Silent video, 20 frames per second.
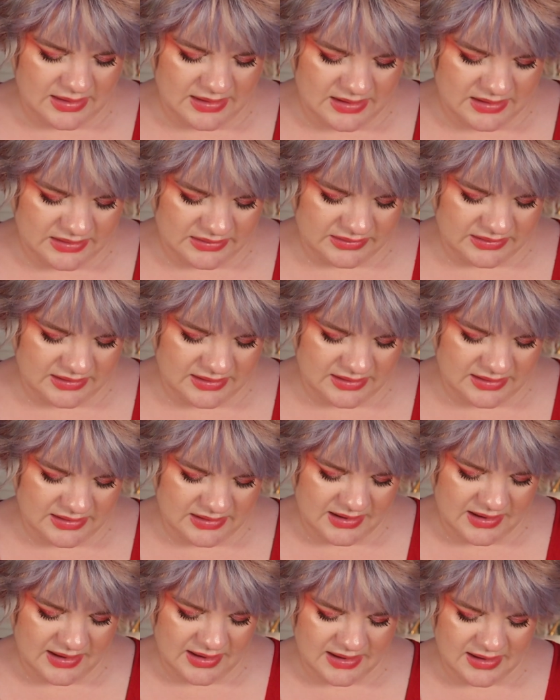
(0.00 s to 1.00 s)
And I
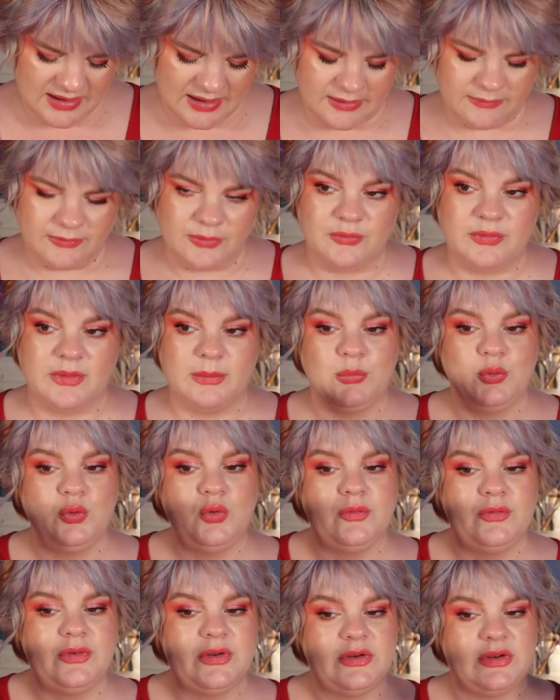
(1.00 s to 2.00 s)
have
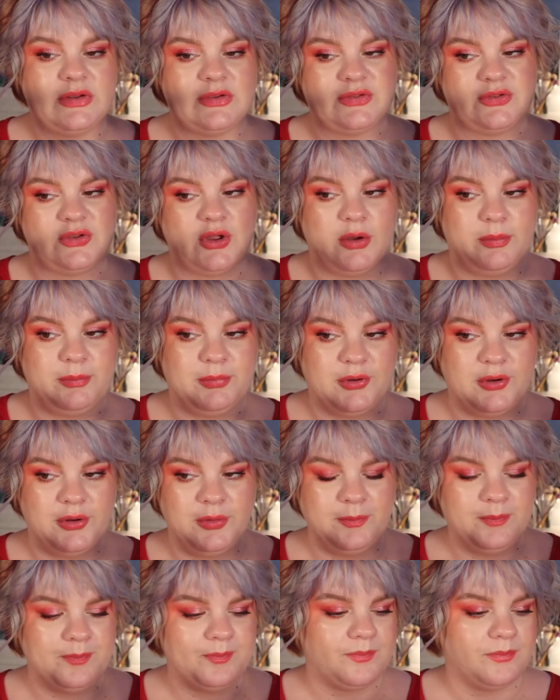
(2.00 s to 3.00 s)
removed the
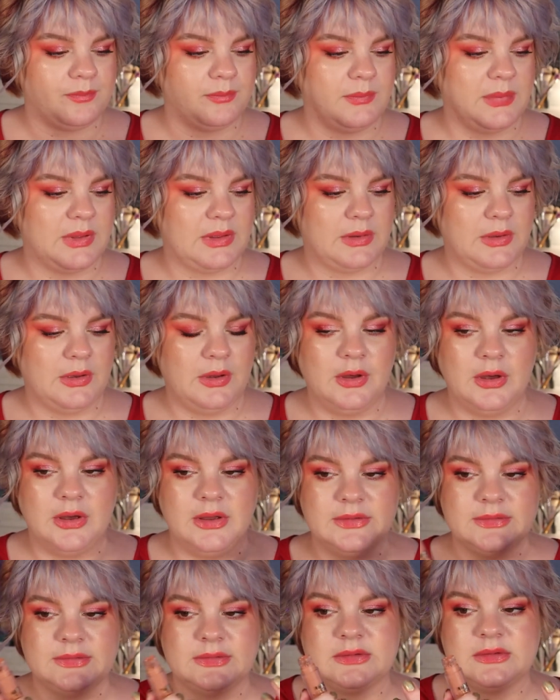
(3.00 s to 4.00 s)
stopper
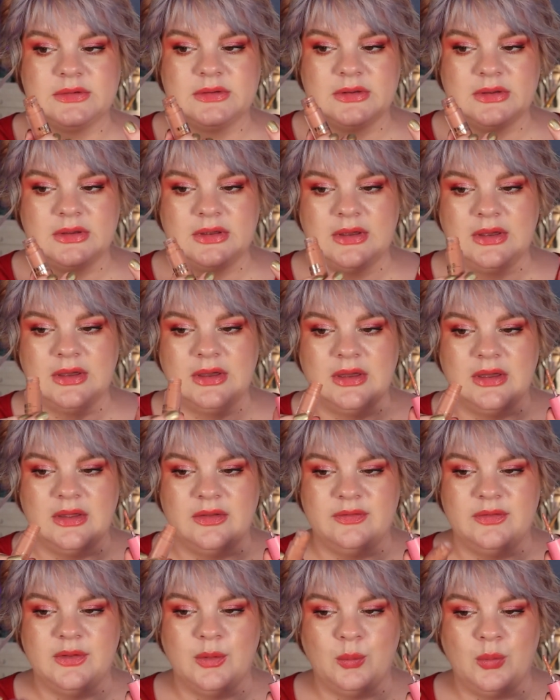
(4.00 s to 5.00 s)
because
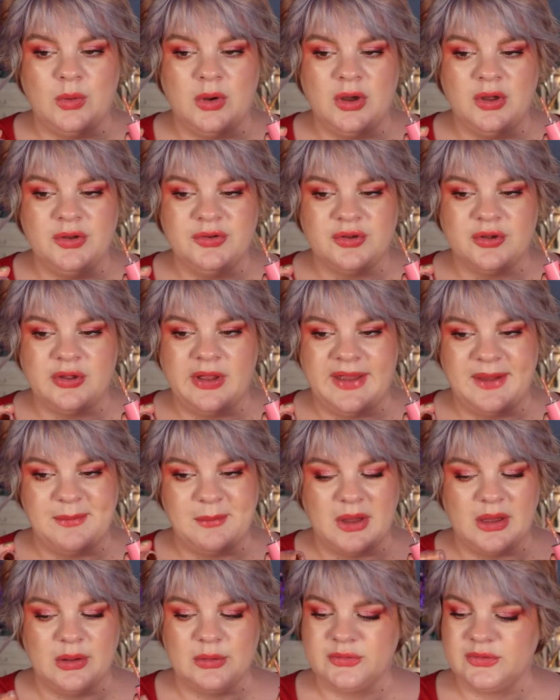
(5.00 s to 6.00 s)
the wand
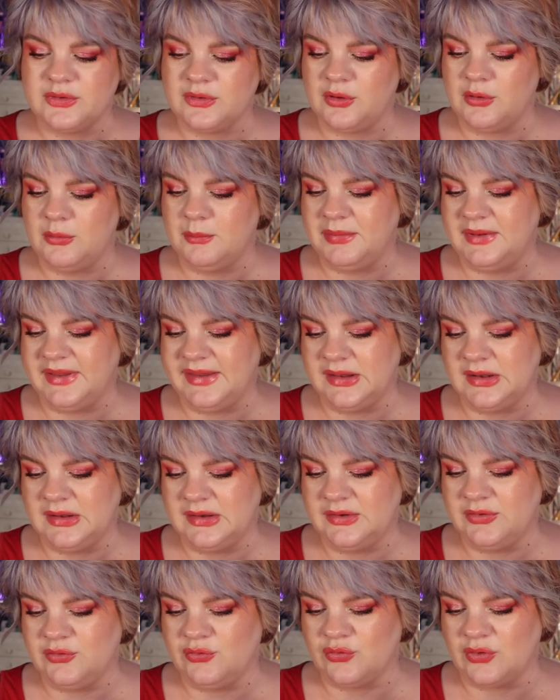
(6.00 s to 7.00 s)
came out
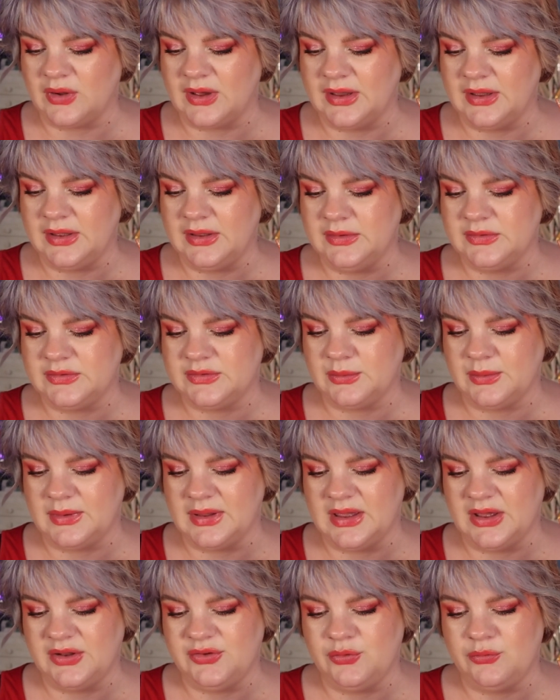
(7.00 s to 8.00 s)
completely dry, so I
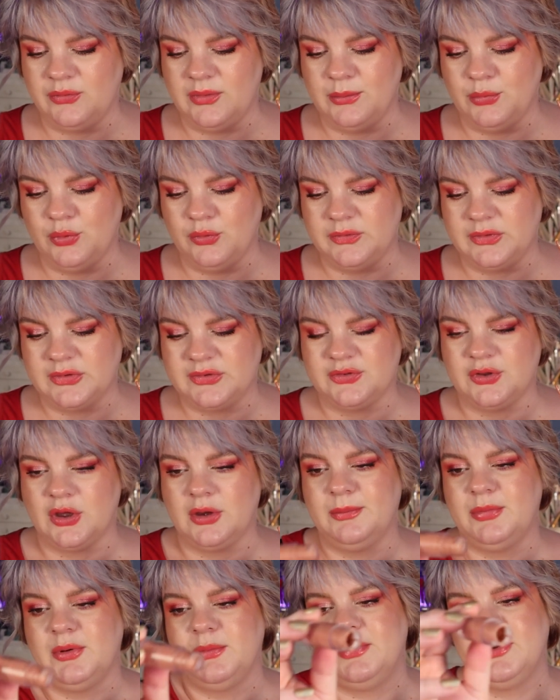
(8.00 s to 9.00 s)
had to remove the
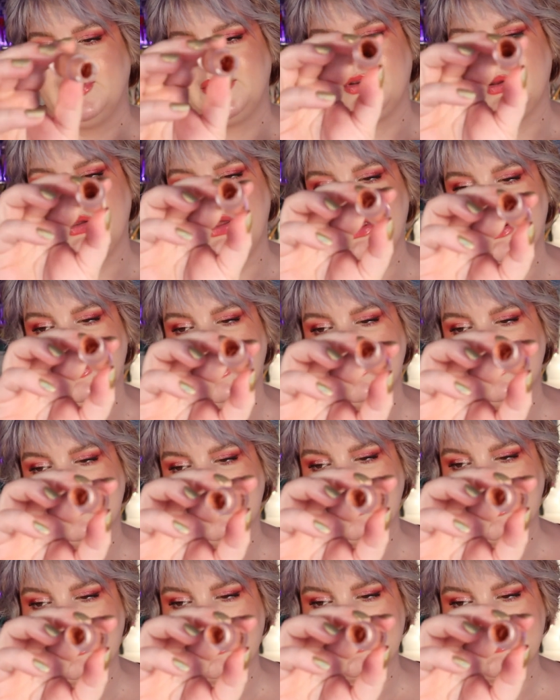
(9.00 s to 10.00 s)
stopper, but it
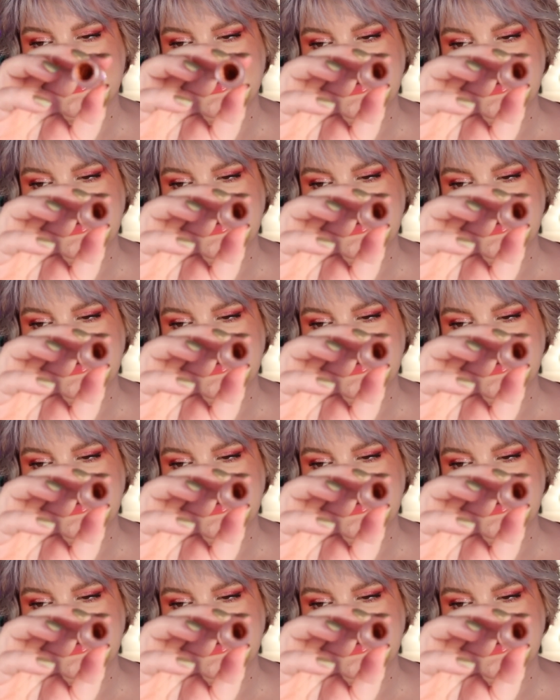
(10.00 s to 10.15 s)
is like